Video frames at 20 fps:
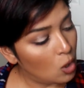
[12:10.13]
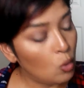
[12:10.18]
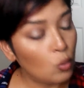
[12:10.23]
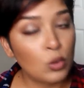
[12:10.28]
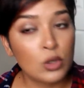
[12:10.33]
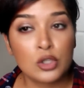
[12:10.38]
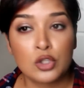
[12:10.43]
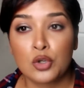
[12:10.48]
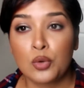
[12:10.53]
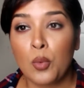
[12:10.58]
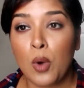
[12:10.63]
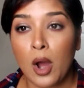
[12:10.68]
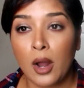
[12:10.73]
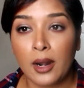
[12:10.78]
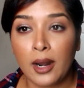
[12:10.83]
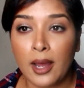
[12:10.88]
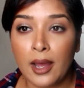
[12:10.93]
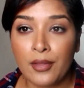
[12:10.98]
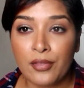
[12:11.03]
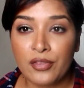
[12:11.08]
Would You
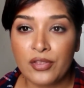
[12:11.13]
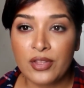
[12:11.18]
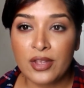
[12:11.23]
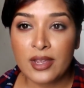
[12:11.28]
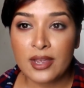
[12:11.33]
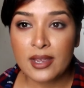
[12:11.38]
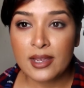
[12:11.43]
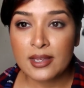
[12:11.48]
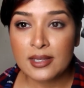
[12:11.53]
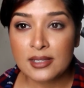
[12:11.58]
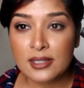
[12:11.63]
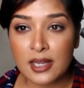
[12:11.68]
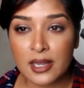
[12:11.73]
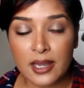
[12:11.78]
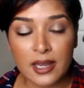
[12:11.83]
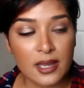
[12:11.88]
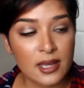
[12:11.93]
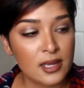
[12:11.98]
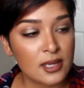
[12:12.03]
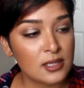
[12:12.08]
Wanna this
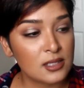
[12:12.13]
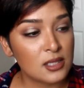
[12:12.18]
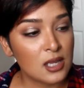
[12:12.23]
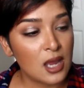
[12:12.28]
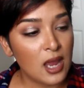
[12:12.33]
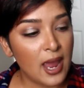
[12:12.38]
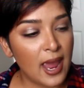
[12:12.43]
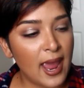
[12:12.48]
is